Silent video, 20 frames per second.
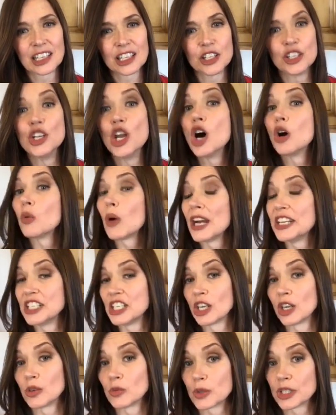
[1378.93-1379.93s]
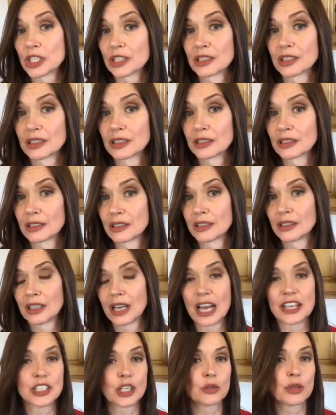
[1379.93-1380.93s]
No, I don't.
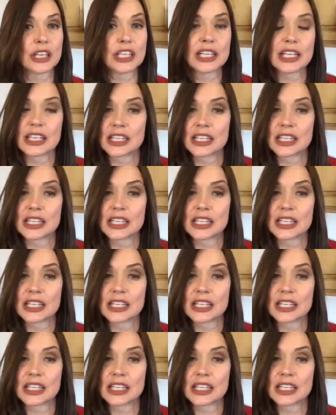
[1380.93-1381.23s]
I don't eat